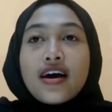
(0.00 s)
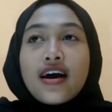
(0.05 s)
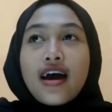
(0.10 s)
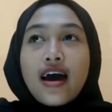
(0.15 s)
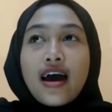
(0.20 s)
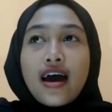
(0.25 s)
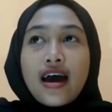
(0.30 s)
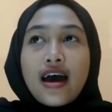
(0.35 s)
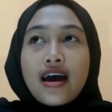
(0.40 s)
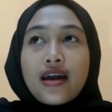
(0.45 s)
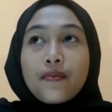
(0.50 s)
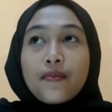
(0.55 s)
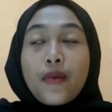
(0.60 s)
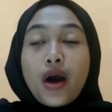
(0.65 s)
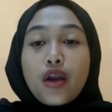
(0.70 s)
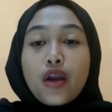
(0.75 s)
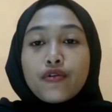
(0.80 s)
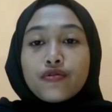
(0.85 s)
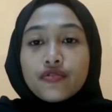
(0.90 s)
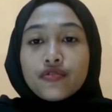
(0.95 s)
and
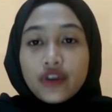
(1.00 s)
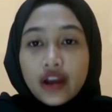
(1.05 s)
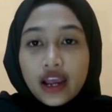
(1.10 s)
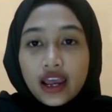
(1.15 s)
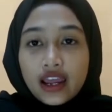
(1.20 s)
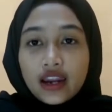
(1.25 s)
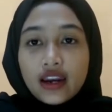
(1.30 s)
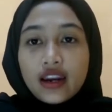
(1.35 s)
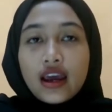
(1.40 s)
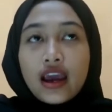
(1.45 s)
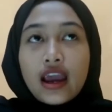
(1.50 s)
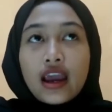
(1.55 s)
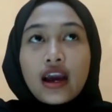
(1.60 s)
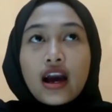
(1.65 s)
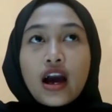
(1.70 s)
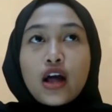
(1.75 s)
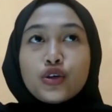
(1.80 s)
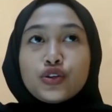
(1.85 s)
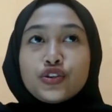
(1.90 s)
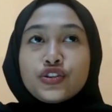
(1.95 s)
my friend
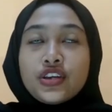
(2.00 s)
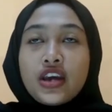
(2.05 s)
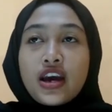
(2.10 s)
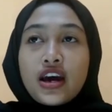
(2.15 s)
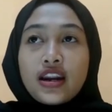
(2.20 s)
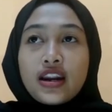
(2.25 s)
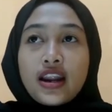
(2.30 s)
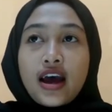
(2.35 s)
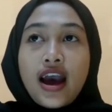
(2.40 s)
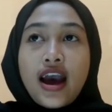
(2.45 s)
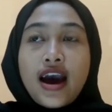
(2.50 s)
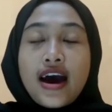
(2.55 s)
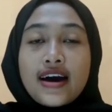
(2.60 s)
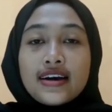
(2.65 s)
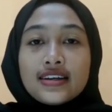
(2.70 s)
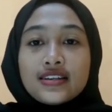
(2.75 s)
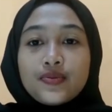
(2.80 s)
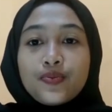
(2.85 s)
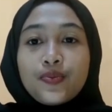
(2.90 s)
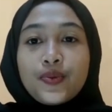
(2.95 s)
LUSIANA
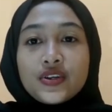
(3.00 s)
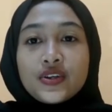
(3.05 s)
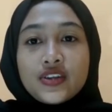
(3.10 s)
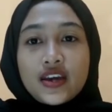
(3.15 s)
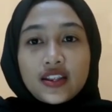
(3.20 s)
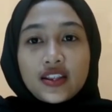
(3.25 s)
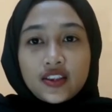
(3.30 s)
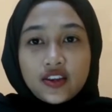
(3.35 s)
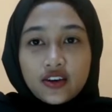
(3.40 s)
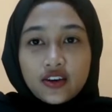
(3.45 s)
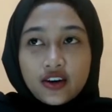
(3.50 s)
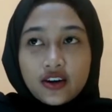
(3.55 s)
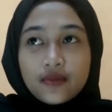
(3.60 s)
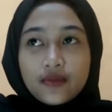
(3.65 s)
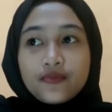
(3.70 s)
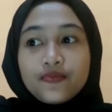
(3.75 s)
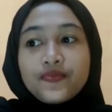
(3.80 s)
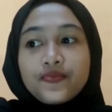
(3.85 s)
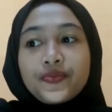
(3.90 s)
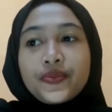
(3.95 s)
as presenter.
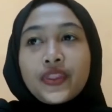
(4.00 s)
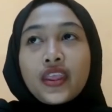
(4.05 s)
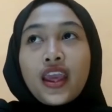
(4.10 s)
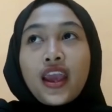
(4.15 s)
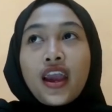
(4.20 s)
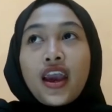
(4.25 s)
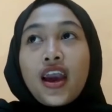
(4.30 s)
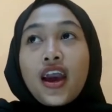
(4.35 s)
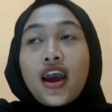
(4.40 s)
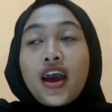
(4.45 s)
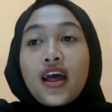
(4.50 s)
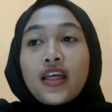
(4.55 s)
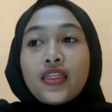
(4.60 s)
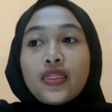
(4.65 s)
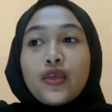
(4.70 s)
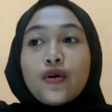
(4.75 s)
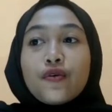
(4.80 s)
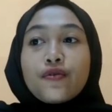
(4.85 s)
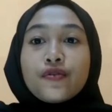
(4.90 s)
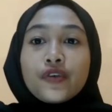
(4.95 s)

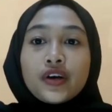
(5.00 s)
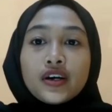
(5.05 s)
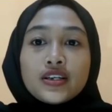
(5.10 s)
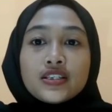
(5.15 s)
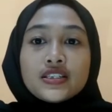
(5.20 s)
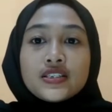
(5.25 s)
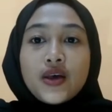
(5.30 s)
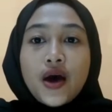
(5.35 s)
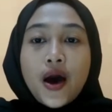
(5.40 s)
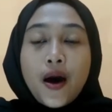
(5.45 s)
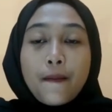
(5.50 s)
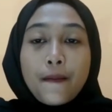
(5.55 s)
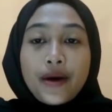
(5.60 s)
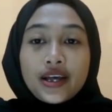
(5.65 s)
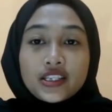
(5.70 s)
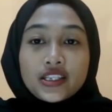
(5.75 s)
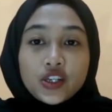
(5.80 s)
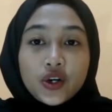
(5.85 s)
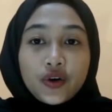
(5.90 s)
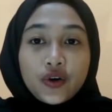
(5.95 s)
The first
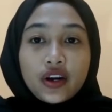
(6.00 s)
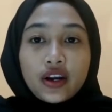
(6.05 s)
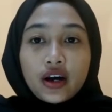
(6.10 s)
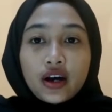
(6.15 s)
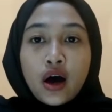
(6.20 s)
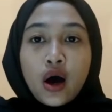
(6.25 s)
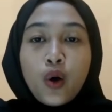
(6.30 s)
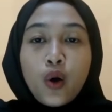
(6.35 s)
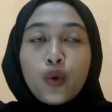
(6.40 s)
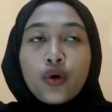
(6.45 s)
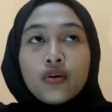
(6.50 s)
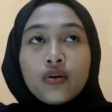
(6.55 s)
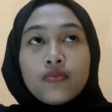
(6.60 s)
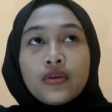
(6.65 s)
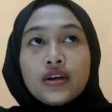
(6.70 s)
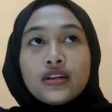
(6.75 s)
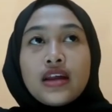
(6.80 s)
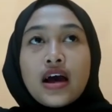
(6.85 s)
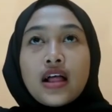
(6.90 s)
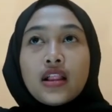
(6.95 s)
material will
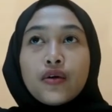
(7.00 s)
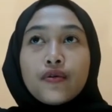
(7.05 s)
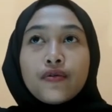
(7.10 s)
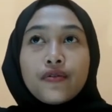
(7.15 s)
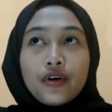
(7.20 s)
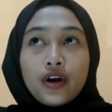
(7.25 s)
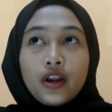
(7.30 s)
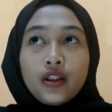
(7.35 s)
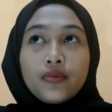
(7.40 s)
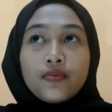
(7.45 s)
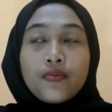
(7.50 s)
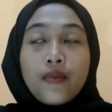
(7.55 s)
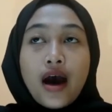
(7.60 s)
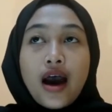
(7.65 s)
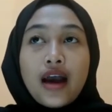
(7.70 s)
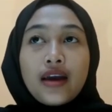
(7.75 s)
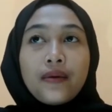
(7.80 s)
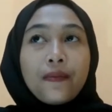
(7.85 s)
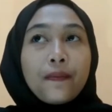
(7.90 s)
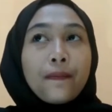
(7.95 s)
be delivered
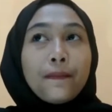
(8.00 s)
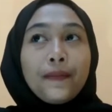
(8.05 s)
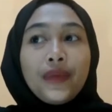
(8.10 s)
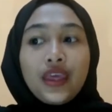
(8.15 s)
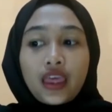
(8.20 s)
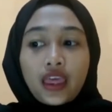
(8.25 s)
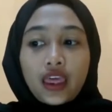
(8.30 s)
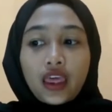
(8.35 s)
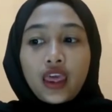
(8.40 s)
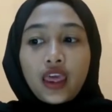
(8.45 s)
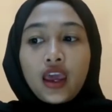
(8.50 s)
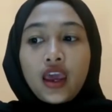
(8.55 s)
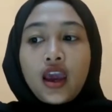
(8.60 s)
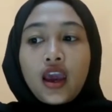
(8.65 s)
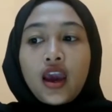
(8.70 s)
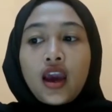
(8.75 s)
by me.